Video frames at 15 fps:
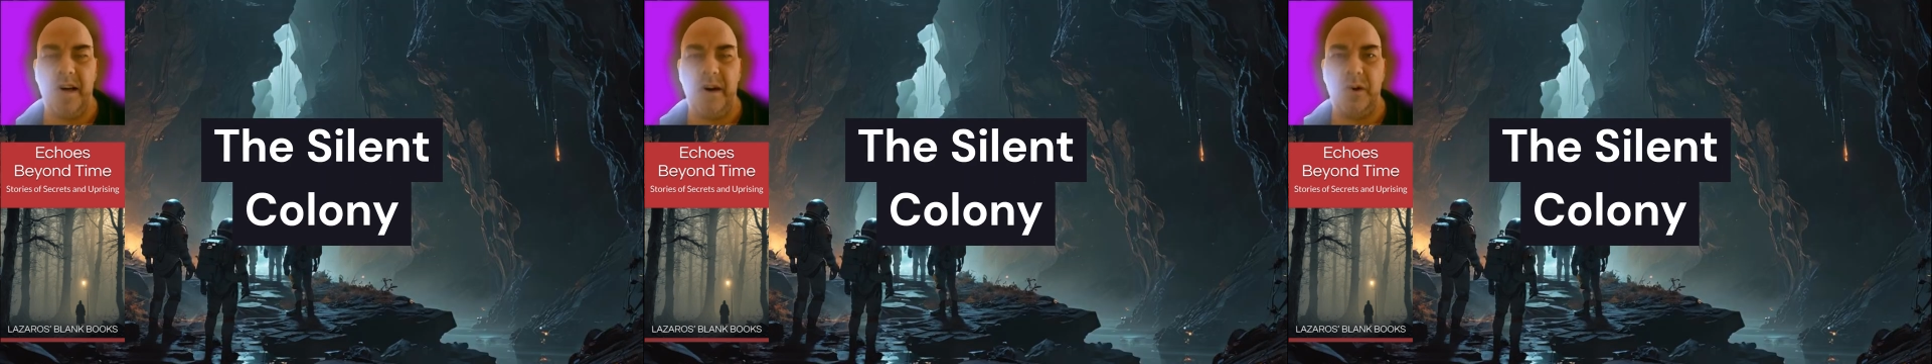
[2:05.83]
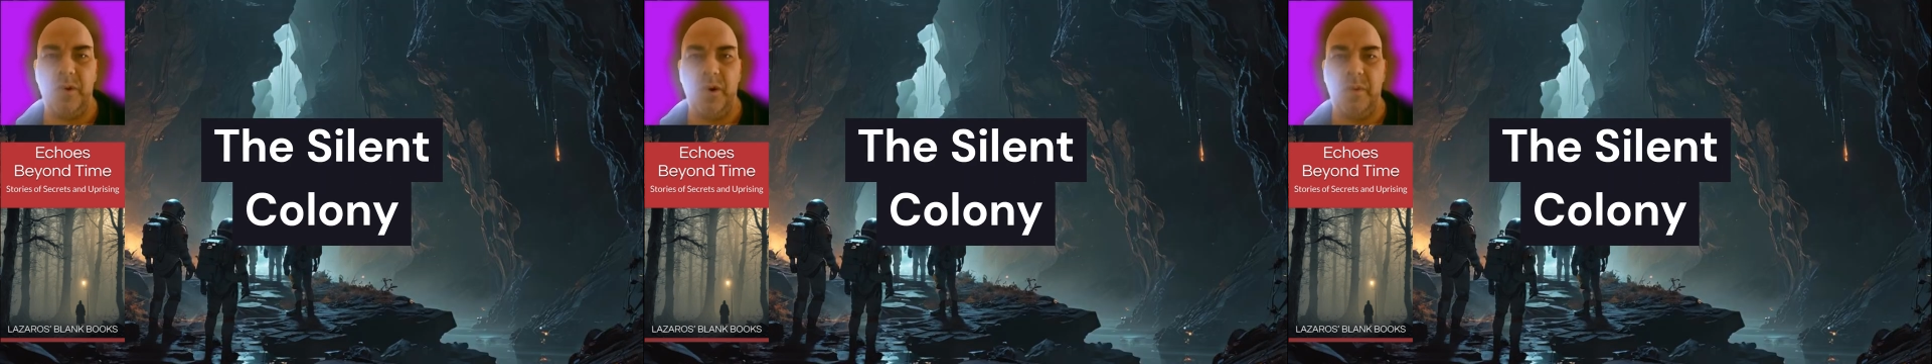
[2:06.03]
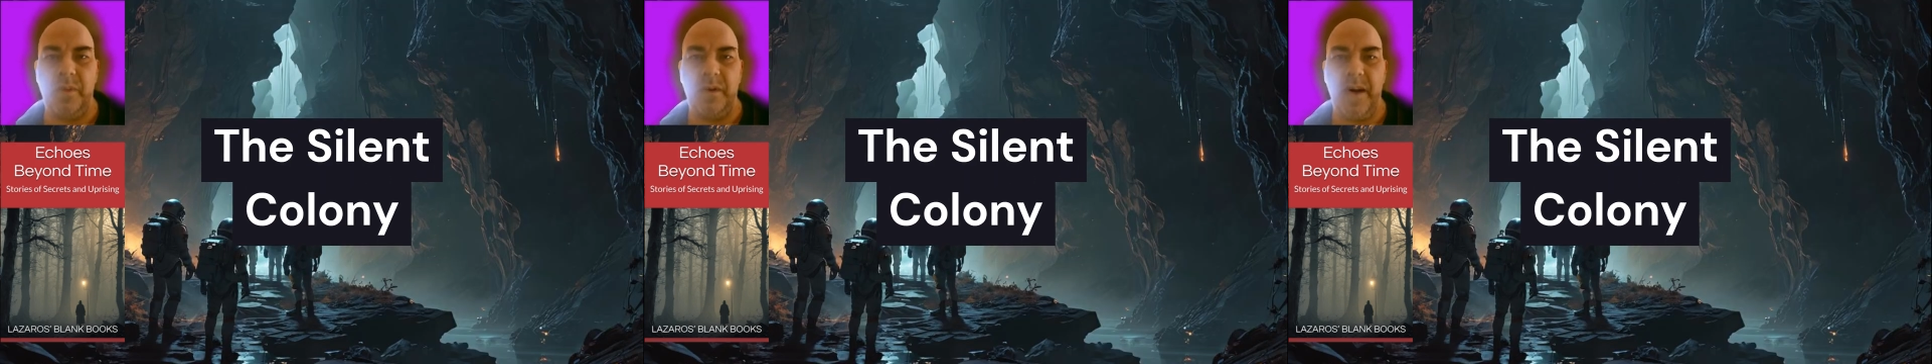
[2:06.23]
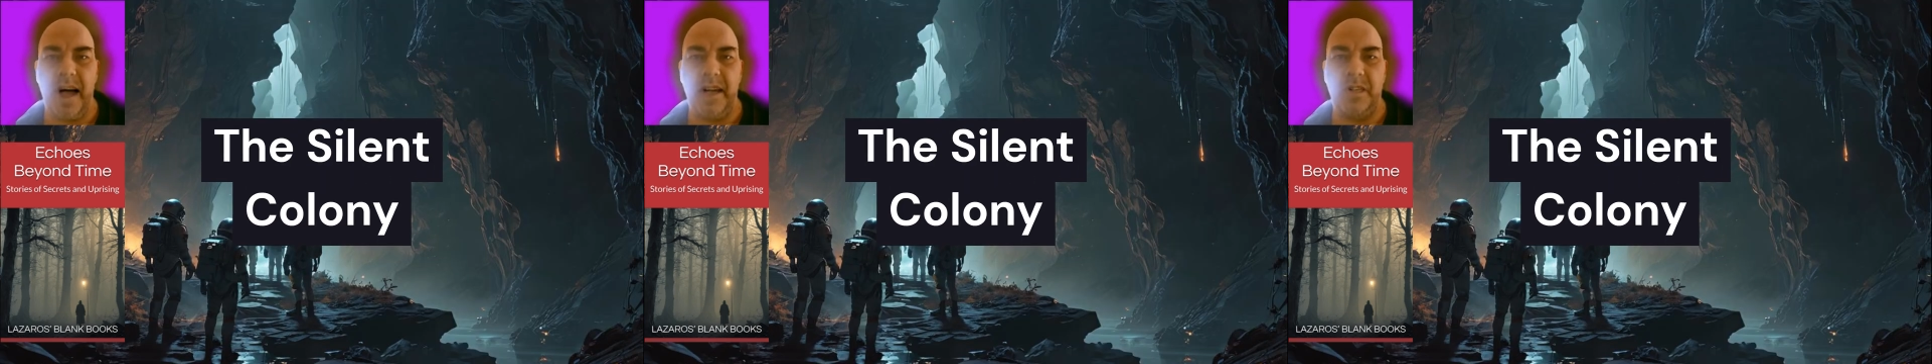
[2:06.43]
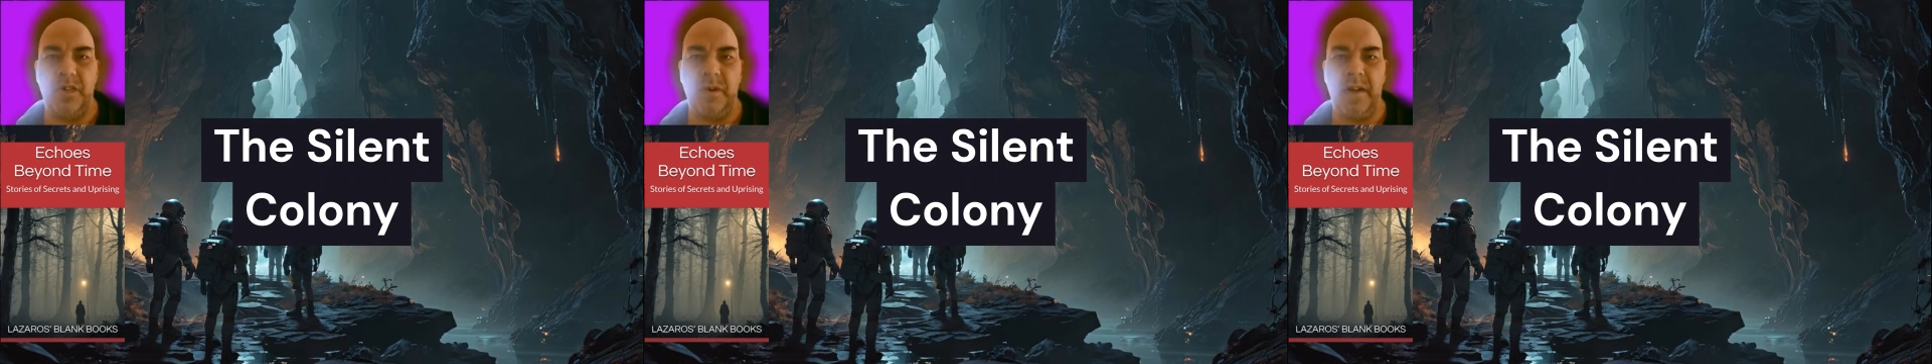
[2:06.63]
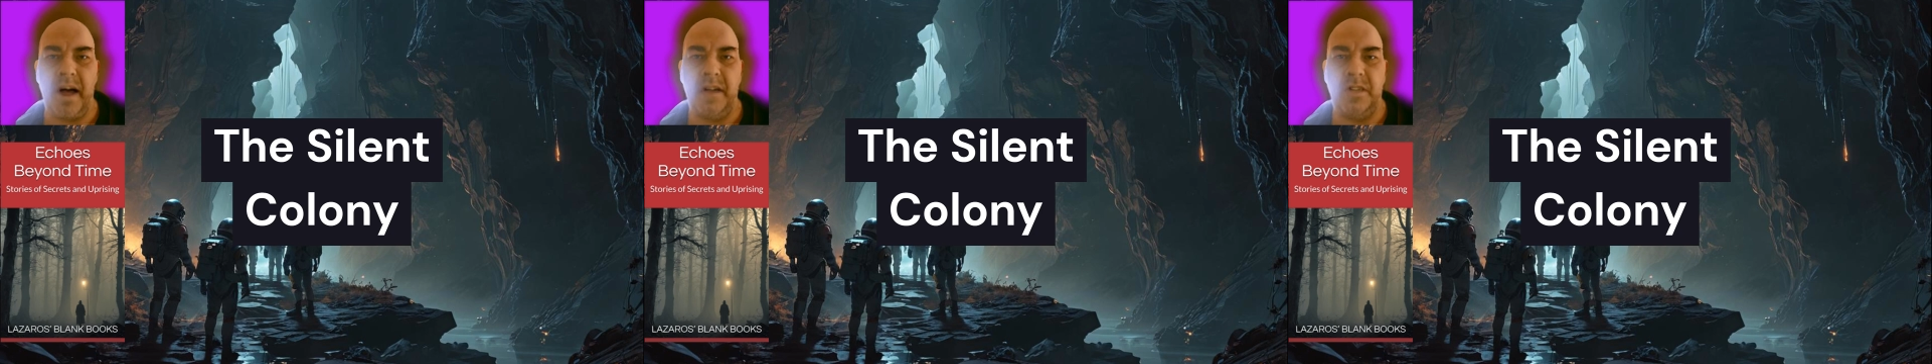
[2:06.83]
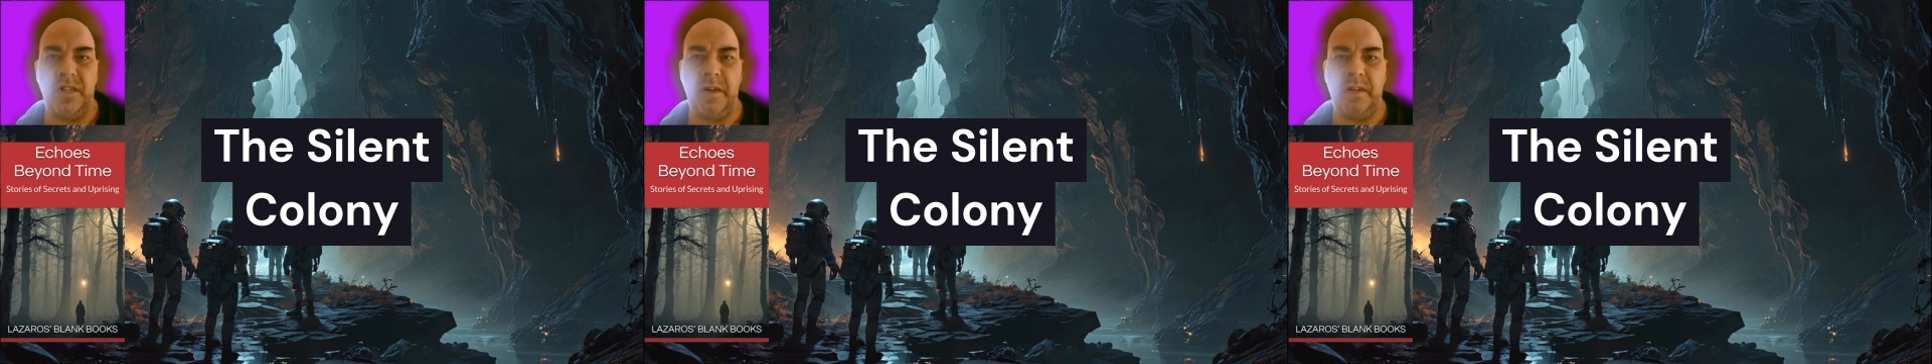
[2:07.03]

A group of astronauts